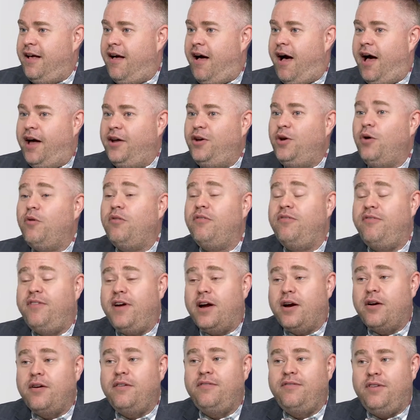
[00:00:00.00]
I know
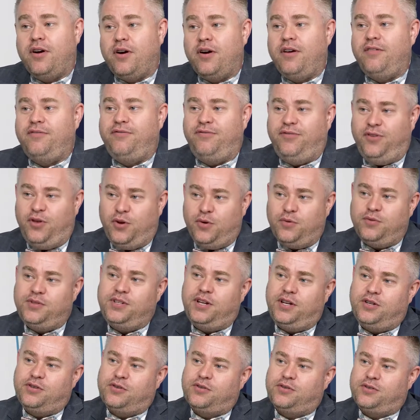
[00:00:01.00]
very, very few
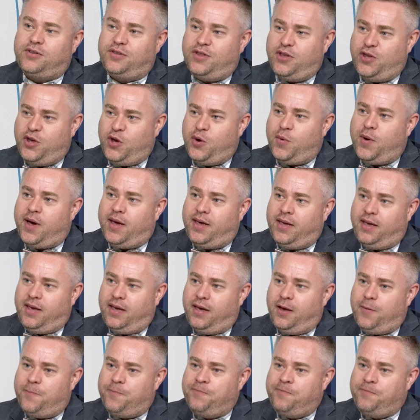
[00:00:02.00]
teachers in the UAE.